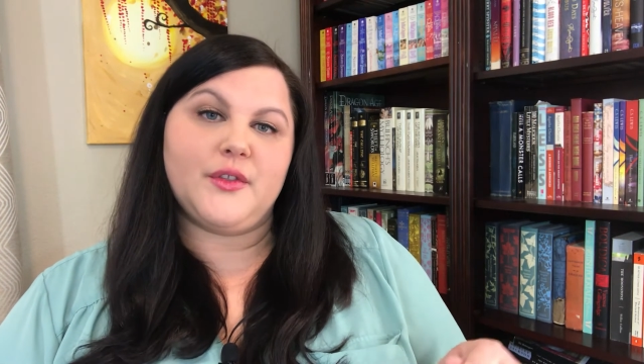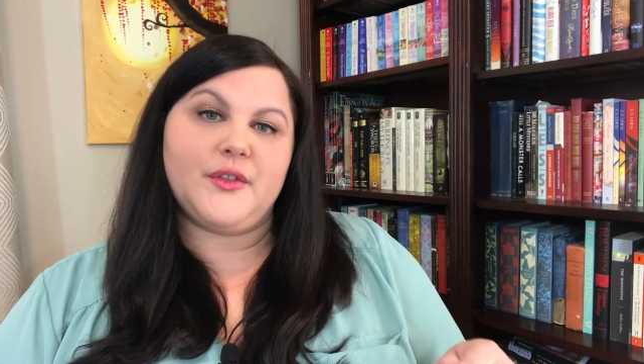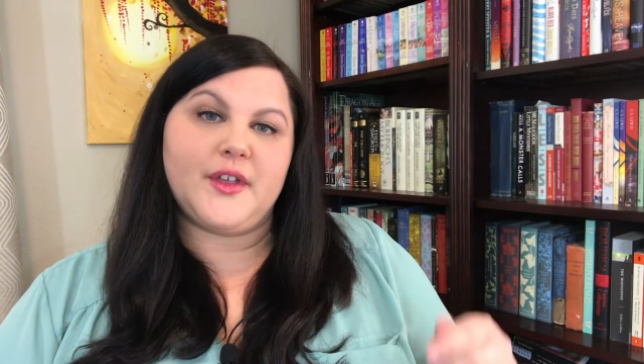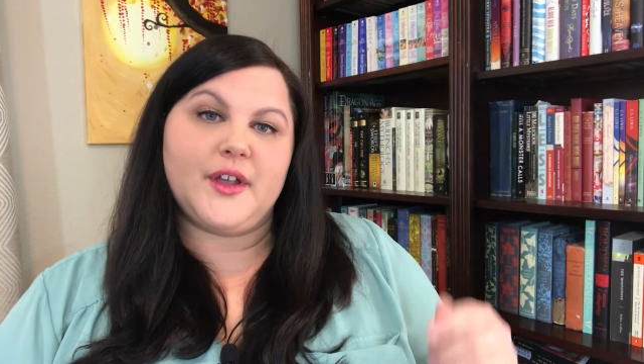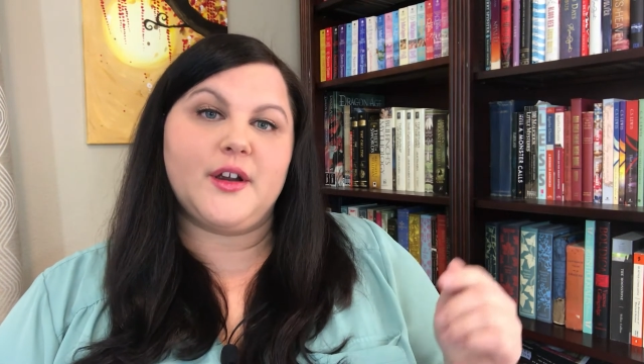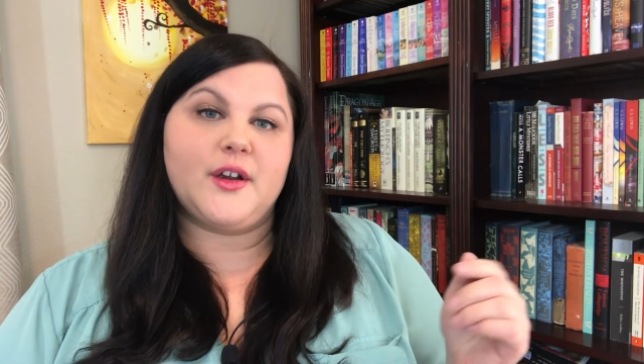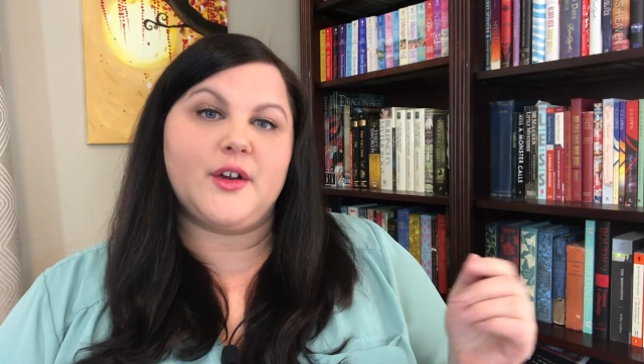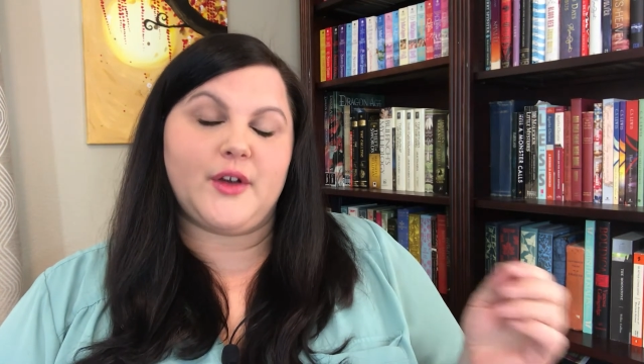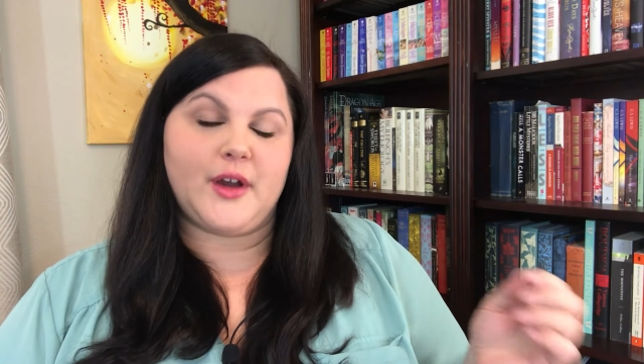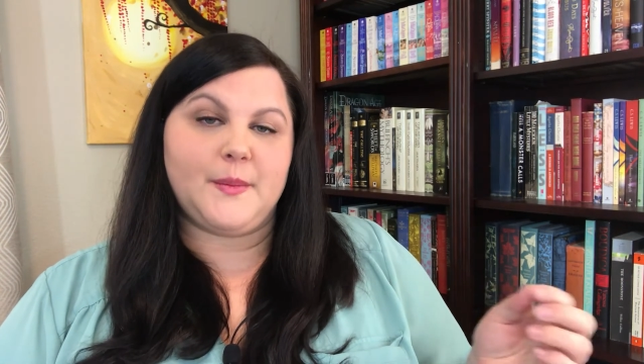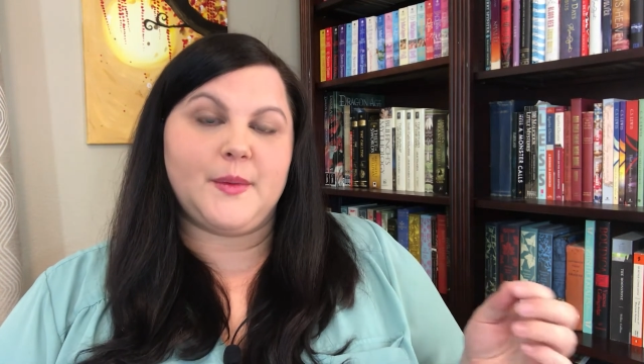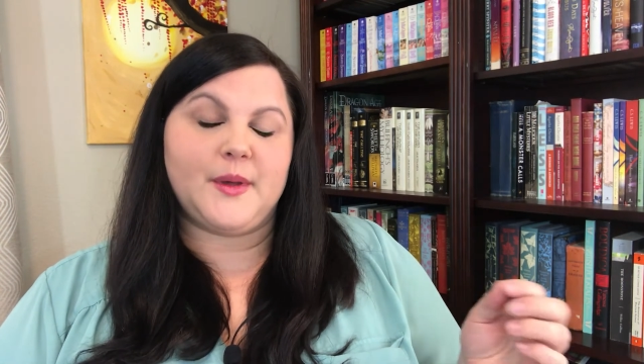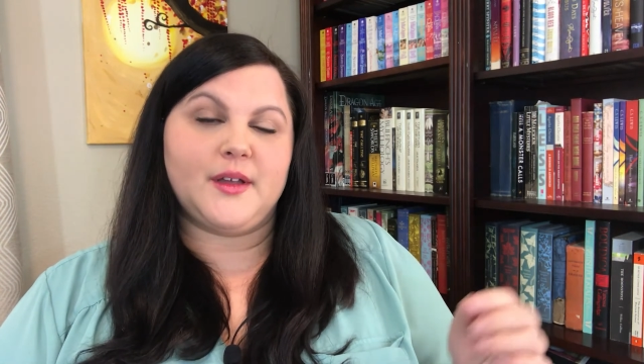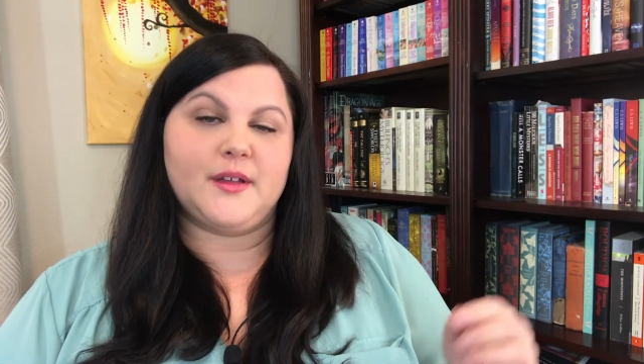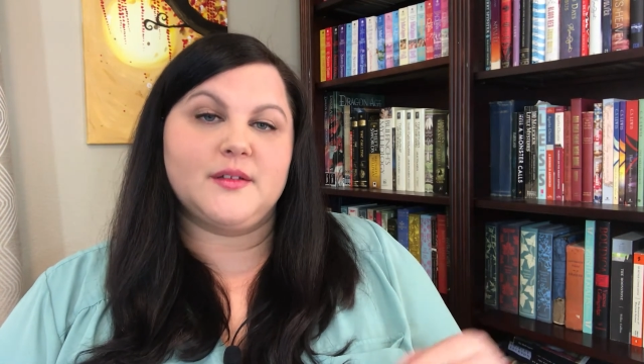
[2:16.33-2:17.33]
their
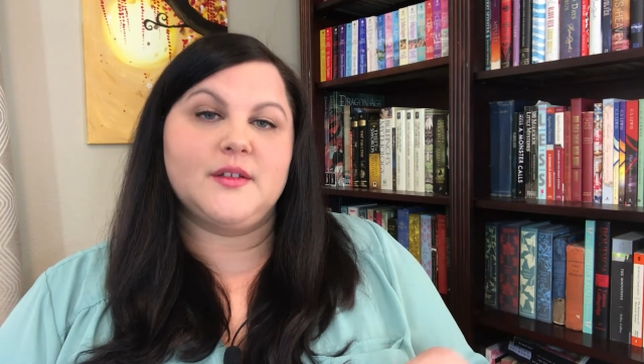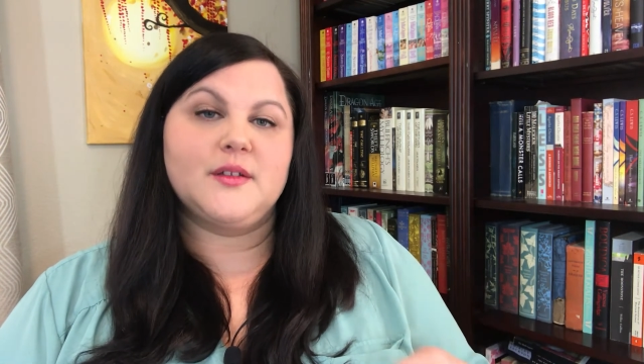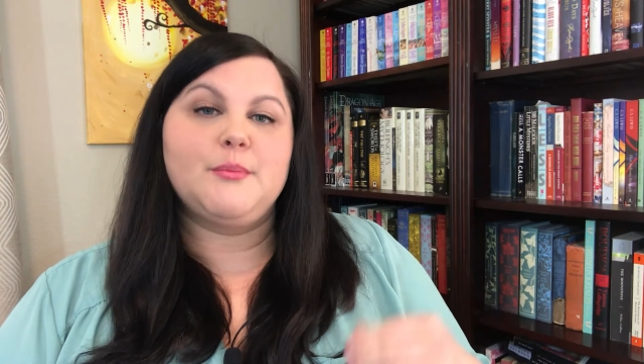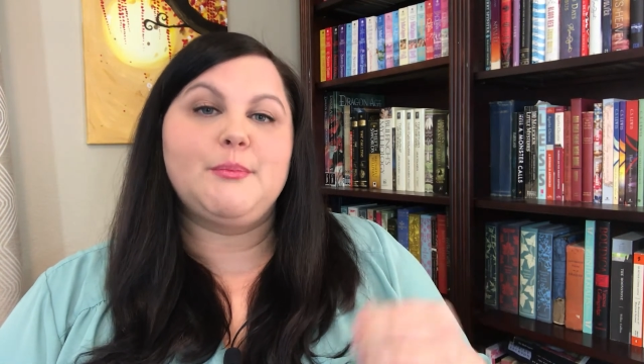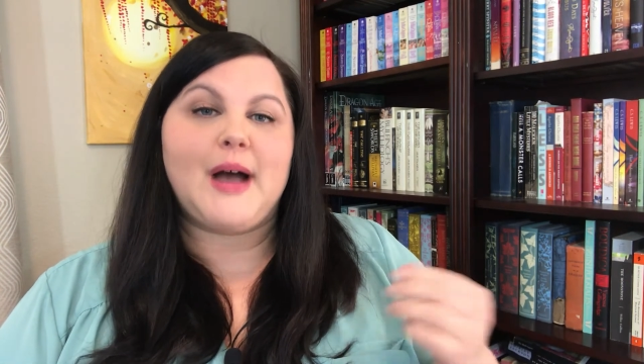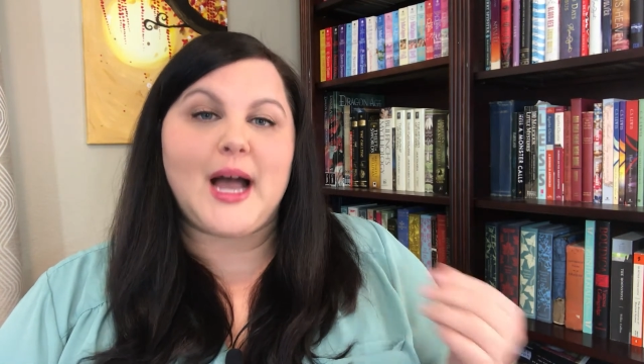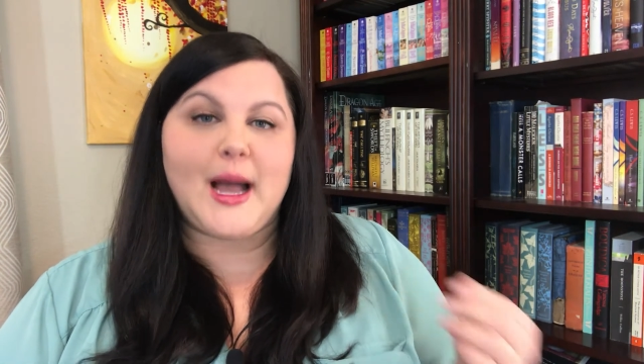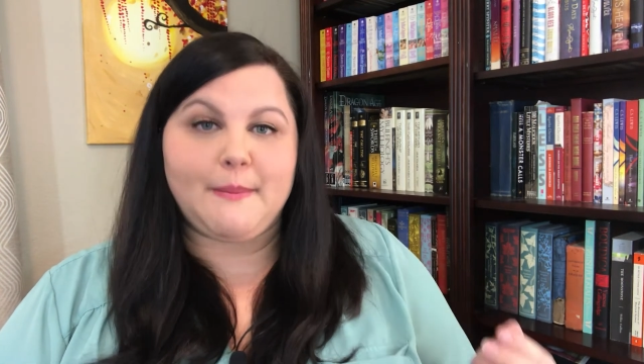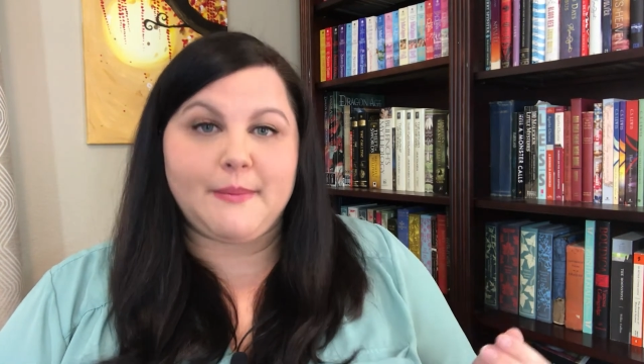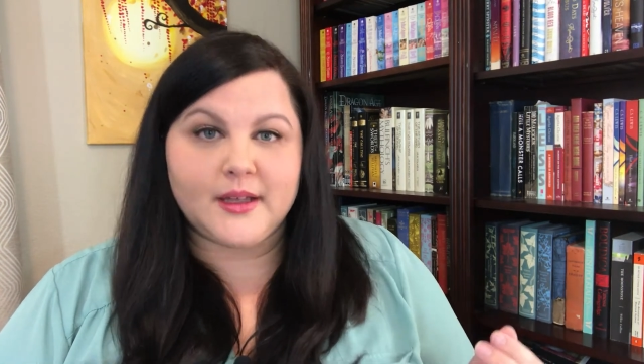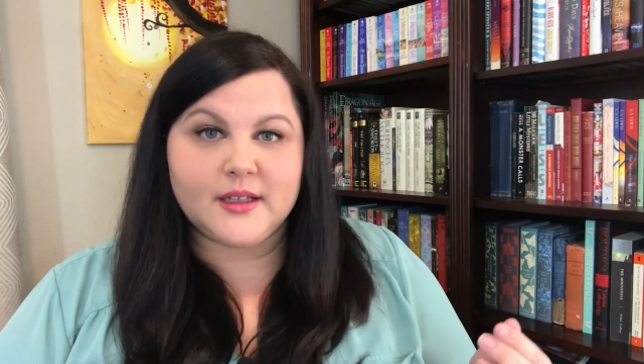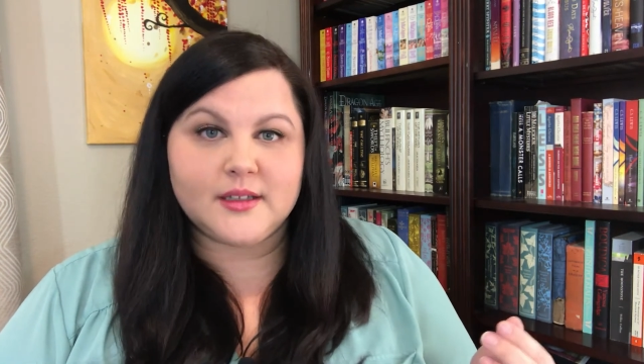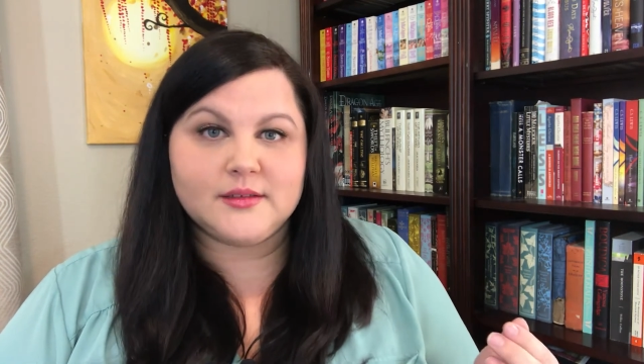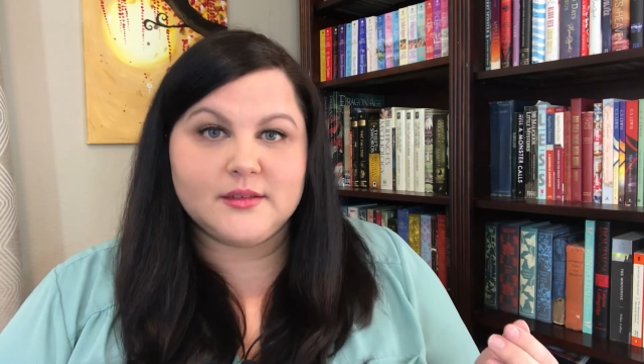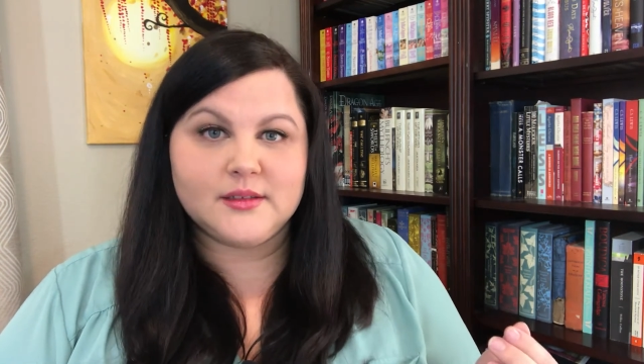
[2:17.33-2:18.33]
grandpa Papa.